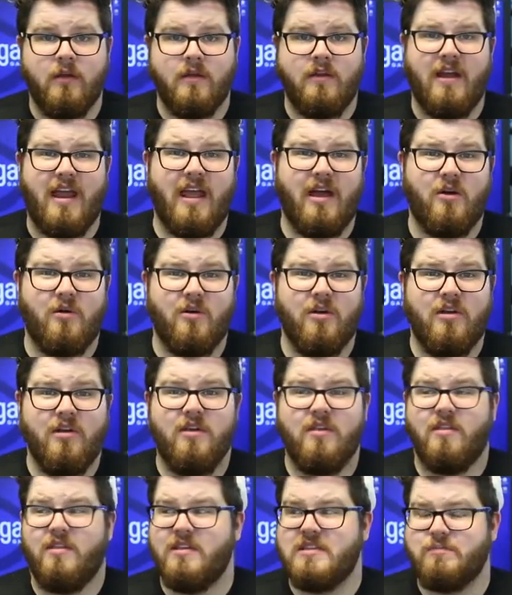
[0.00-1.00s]
Now,
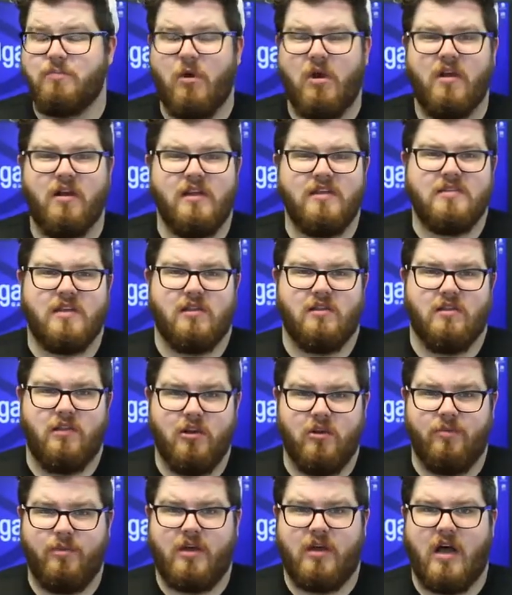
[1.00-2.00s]
this part is a
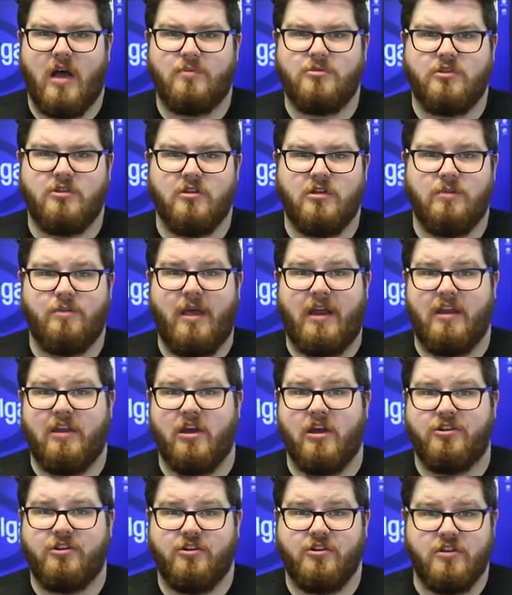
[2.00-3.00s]
little bit optional depending
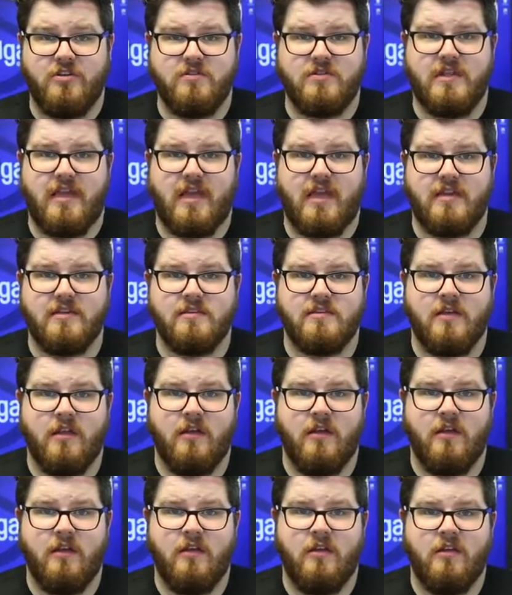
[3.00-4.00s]
on your use case.
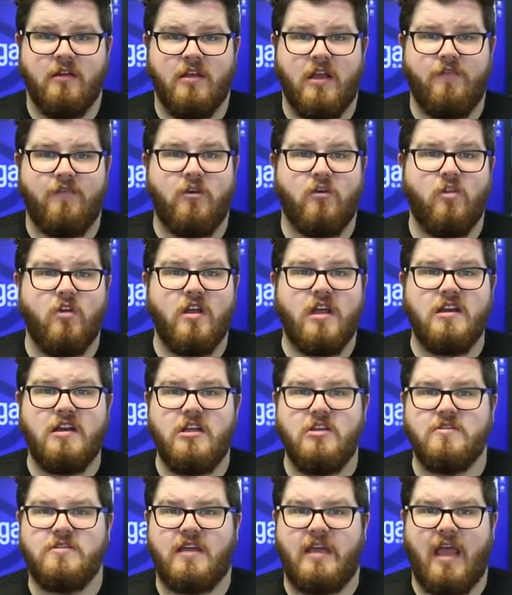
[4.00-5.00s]
If you're looking to
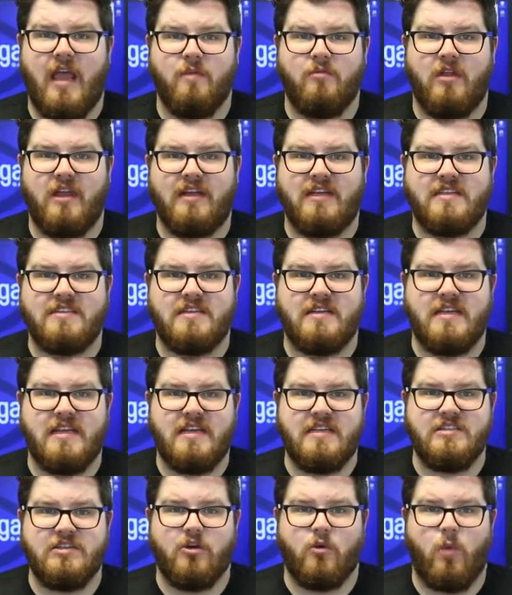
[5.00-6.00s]
use CamLink as an
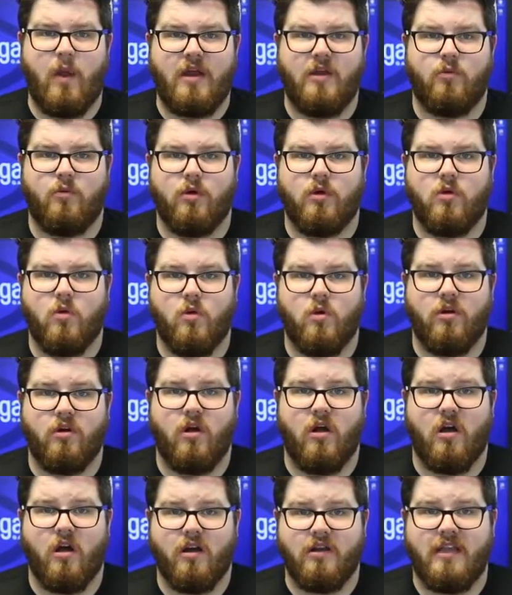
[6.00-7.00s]
easier way to record
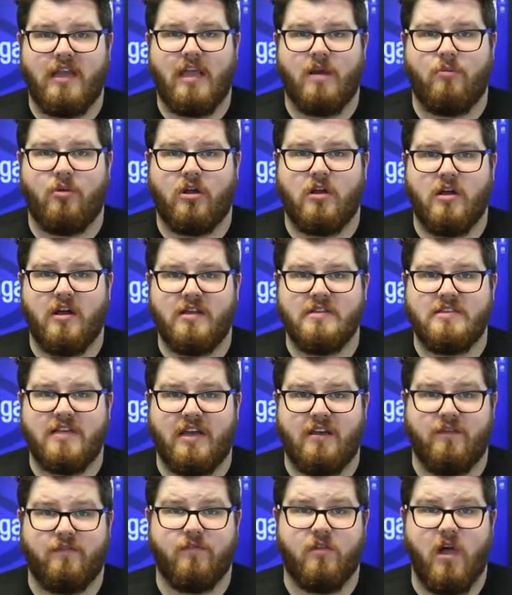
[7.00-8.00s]
on-camera
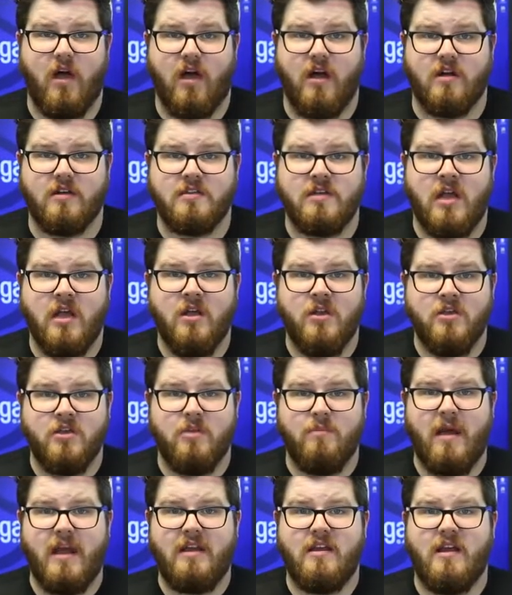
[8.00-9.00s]
content or vlogs,
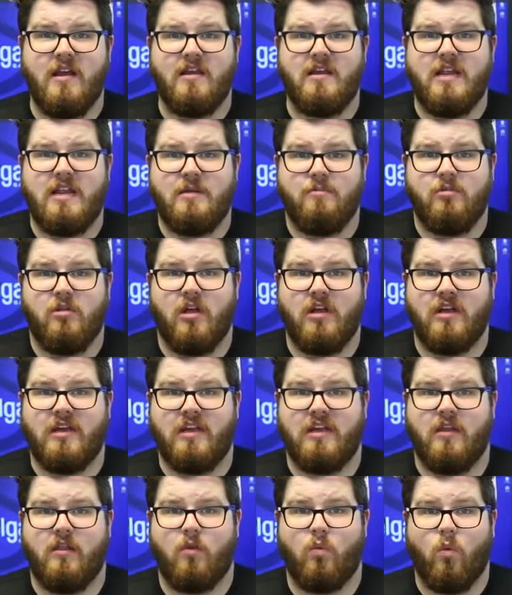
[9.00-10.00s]
you might not need to plug it
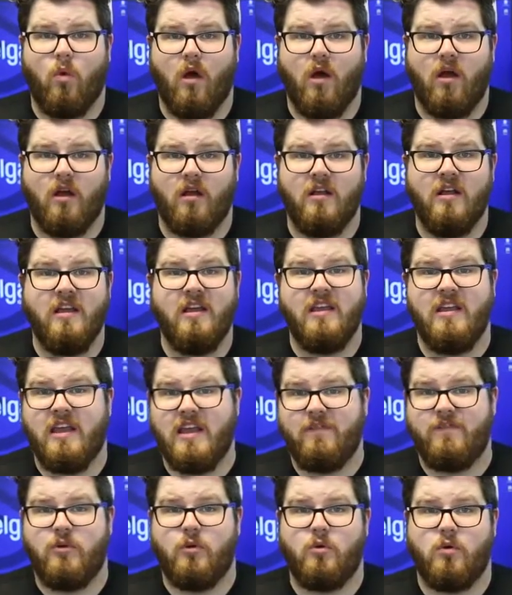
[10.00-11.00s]
into the wall
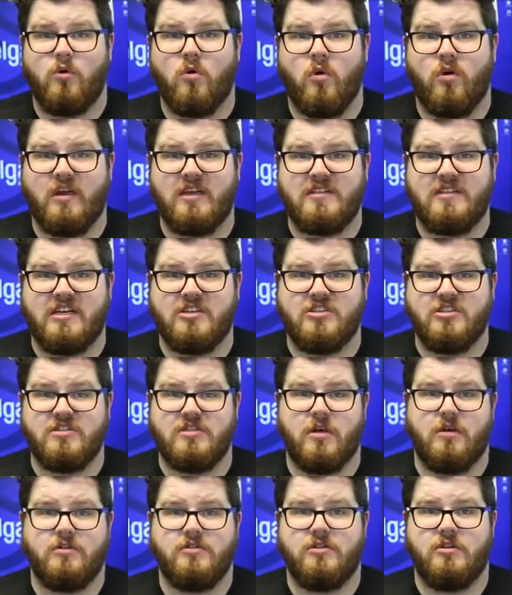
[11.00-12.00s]
if your recording sessions
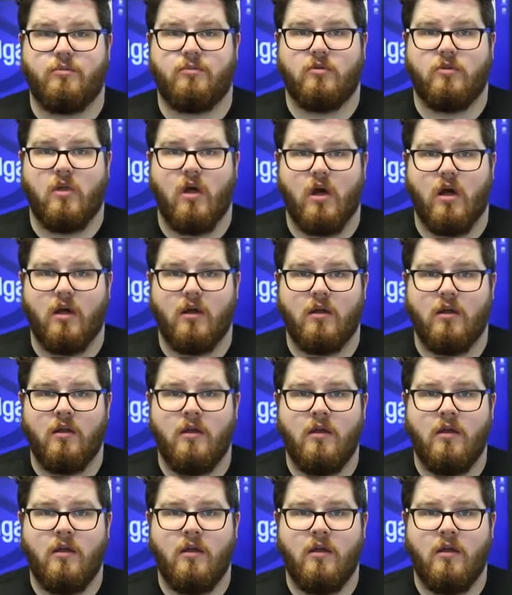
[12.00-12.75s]
aren't super long.